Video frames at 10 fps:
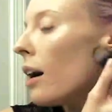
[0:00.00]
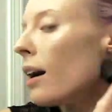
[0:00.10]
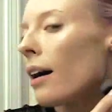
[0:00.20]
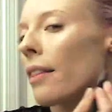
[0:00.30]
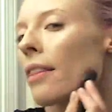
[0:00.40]

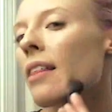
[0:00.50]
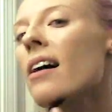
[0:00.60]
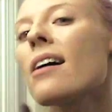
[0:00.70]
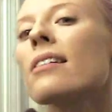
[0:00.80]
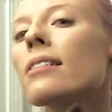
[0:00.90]
And
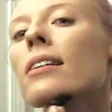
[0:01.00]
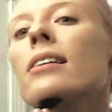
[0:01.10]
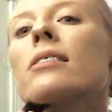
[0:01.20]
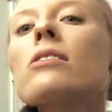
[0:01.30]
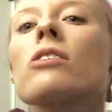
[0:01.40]
that,
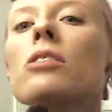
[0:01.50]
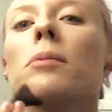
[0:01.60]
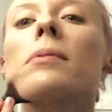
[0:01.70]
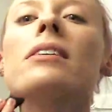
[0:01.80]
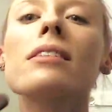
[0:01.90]
ladies and
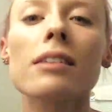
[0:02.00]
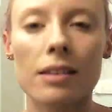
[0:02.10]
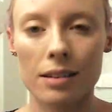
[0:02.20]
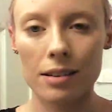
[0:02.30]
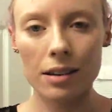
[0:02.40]
gentlemen,
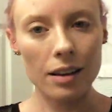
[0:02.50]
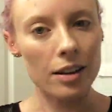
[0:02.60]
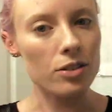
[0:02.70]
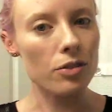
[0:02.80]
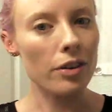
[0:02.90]

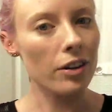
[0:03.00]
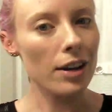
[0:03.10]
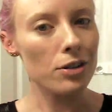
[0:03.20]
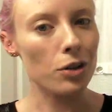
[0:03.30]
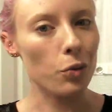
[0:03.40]
is a
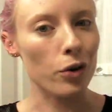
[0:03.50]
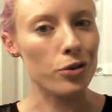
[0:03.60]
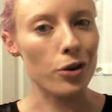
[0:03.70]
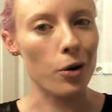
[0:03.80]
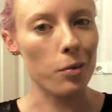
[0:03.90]
foundation
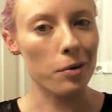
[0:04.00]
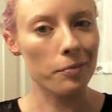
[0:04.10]
wardrobe.